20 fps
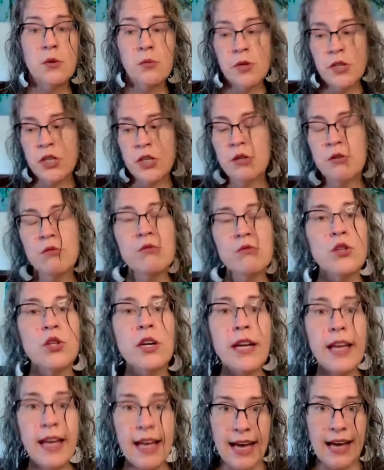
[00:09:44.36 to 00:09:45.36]
So when you
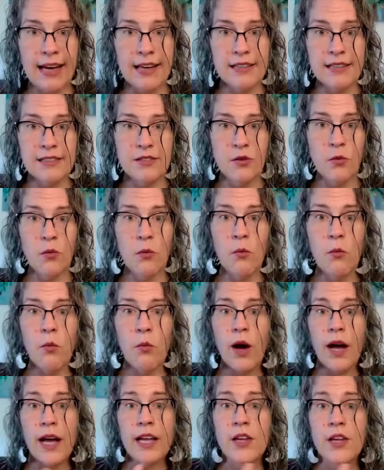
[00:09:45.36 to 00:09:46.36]
look at
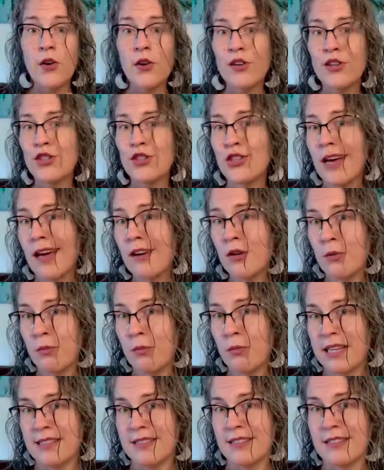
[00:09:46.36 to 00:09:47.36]
what your shadow
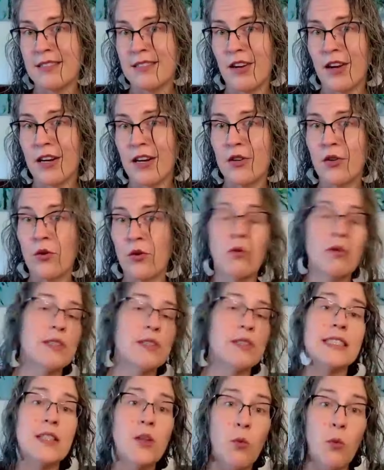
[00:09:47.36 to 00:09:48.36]
pieces are,
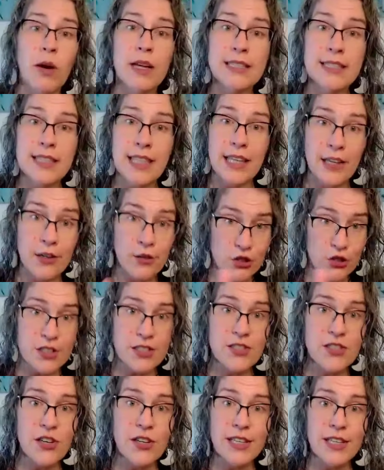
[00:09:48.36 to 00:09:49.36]
or the ones that you're
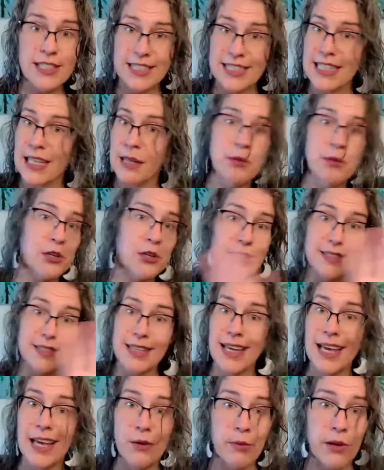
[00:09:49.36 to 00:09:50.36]
just starting to name here,
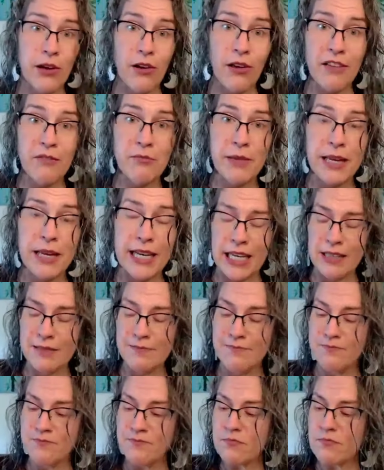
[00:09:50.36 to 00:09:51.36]
because again, we all have
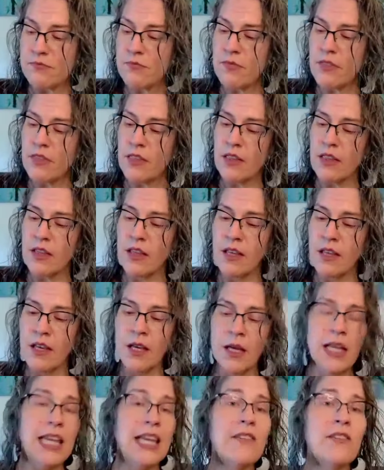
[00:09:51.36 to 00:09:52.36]
many,
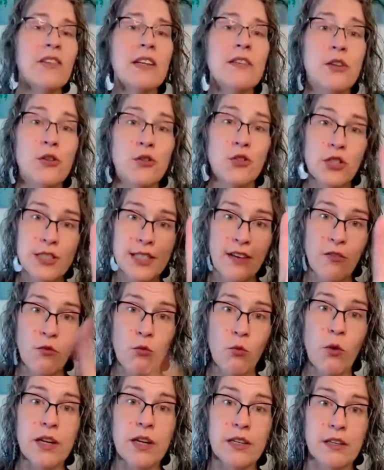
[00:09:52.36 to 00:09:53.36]
even if you just
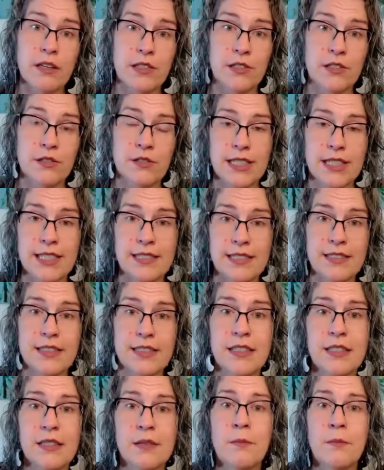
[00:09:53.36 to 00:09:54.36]
have one on your
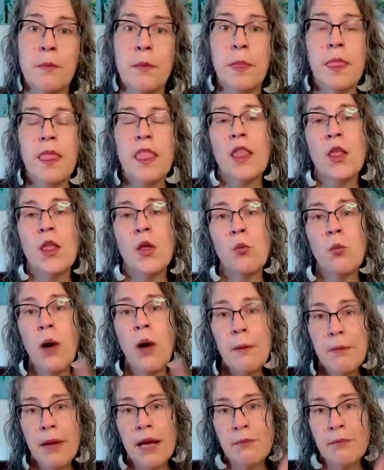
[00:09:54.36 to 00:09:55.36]
list,
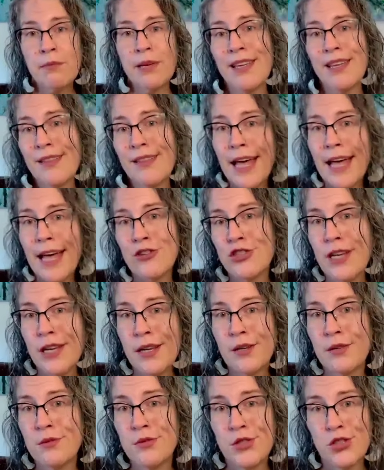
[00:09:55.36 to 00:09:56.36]
what might be that
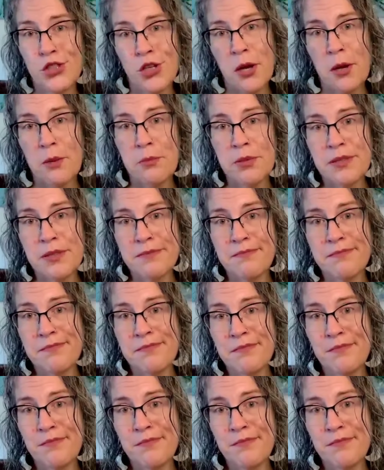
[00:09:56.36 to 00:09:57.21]
shadow's job?